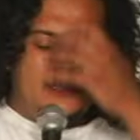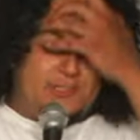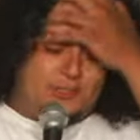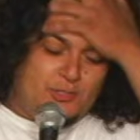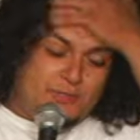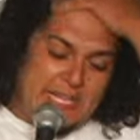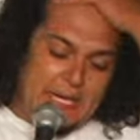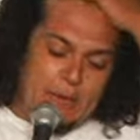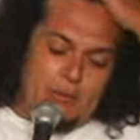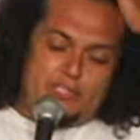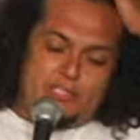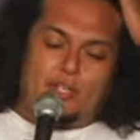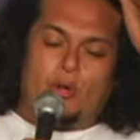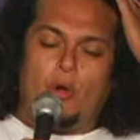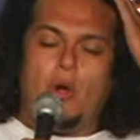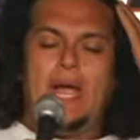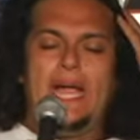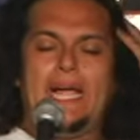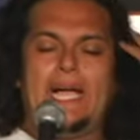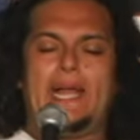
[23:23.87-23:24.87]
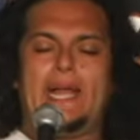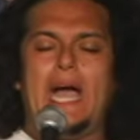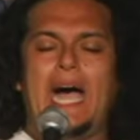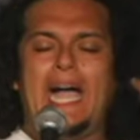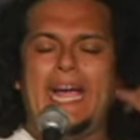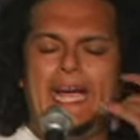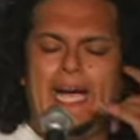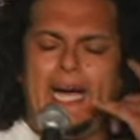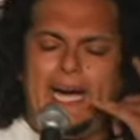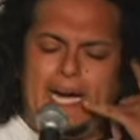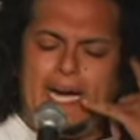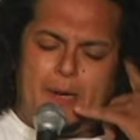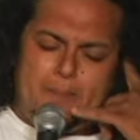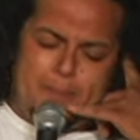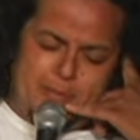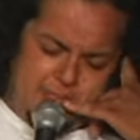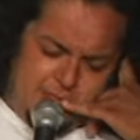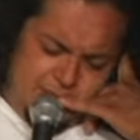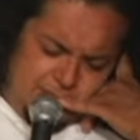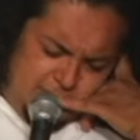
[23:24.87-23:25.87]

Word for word: Today I was crying at IHOP.